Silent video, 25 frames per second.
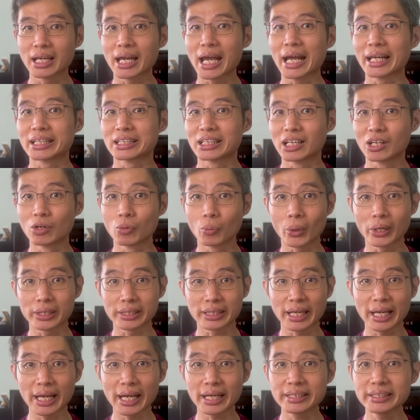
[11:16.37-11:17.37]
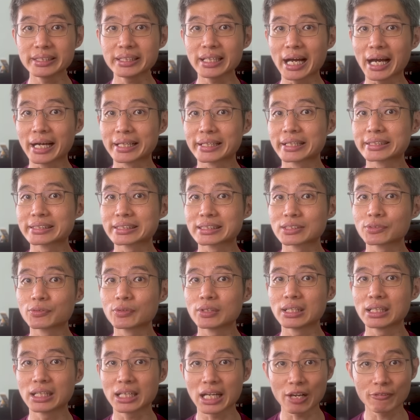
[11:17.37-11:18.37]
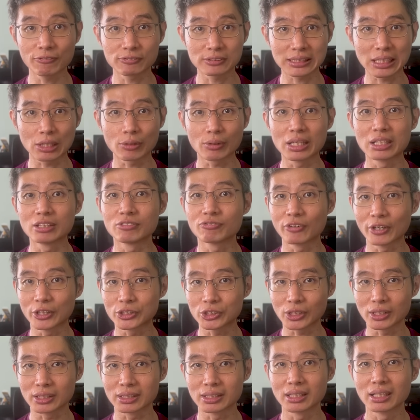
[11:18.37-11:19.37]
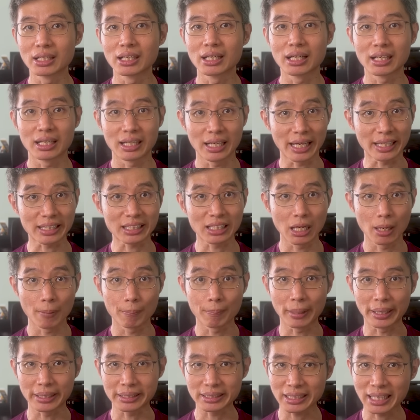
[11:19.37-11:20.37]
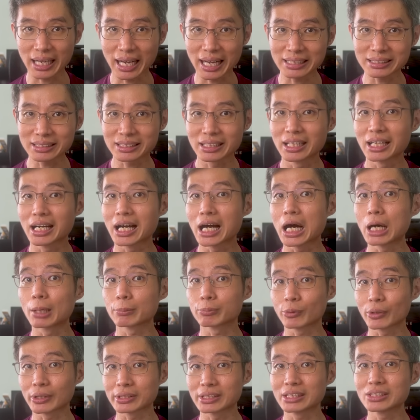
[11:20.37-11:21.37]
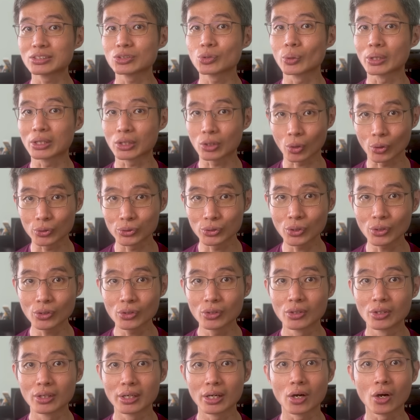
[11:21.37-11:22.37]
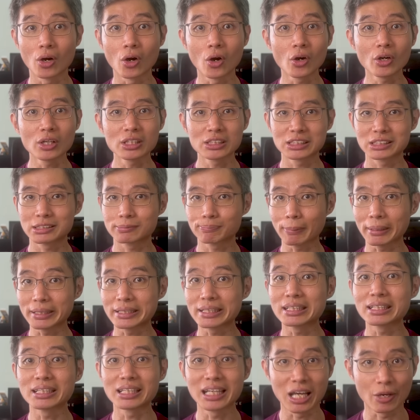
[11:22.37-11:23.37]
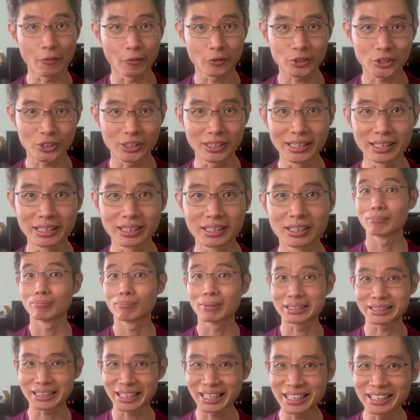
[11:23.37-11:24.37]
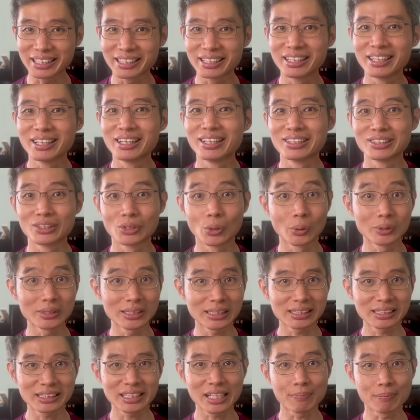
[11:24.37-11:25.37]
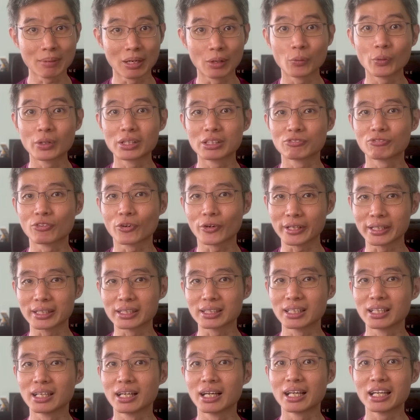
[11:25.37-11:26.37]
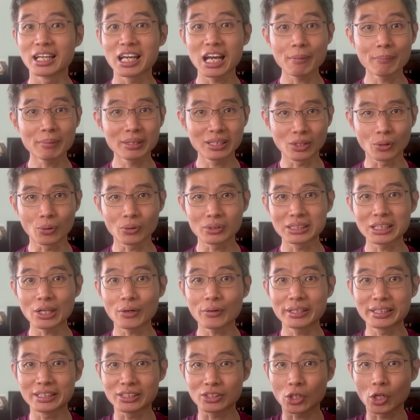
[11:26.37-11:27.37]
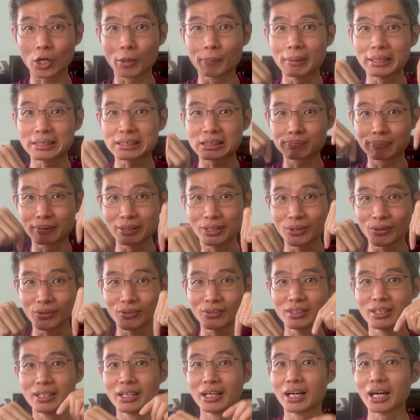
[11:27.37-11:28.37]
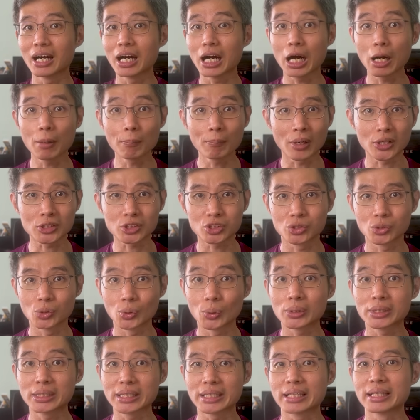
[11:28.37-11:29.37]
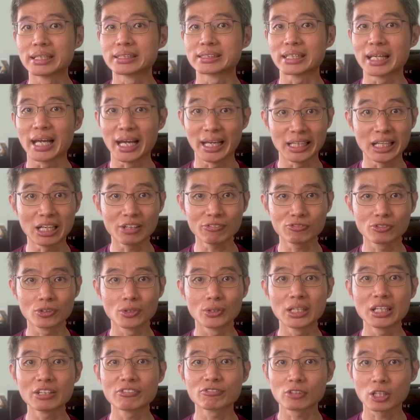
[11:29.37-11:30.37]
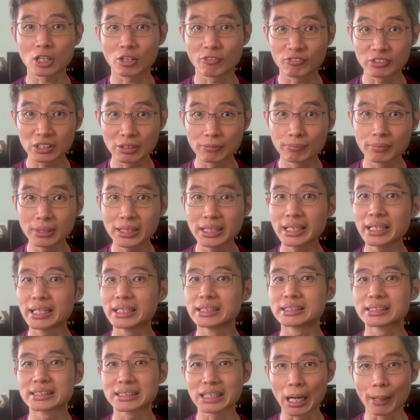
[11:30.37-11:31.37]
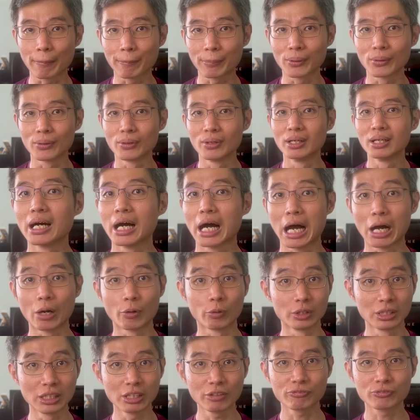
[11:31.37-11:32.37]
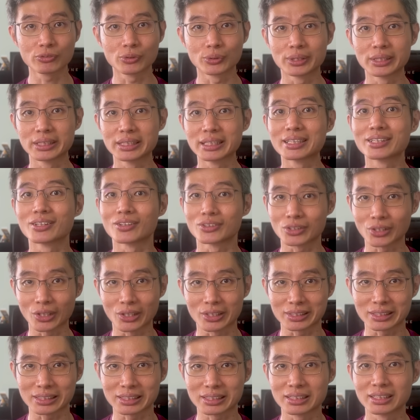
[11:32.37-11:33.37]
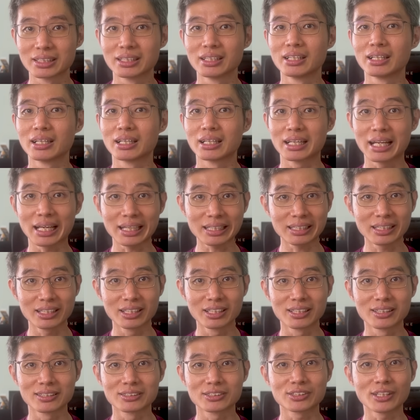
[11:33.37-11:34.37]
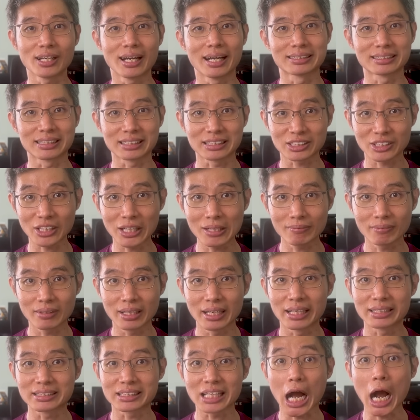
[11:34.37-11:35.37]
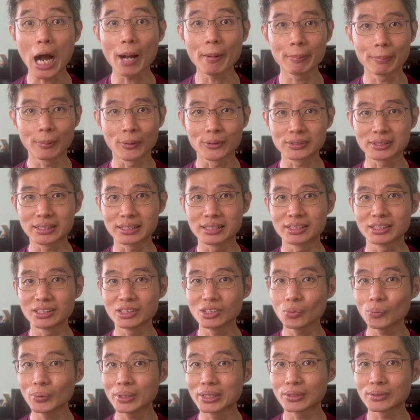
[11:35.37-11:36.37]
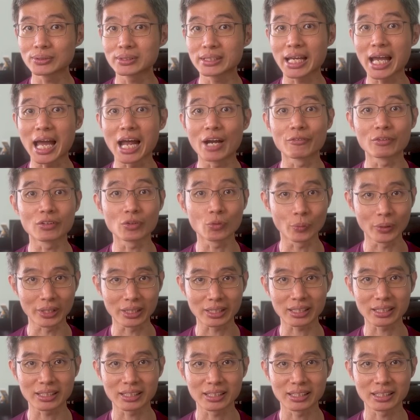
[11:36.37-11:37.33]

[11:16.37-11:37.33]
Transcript: and avoid any unnecessary lifestyle inflation, like buying cars, upgrading to a condo, or spending lavishly. But hey, don't just take my word for it. Let me know down in the comments below. How much do you think is enough to live comfortably in Singapore? I would love to hear your thoughts. Like, share and subscribe as I'll be posting new videos every week.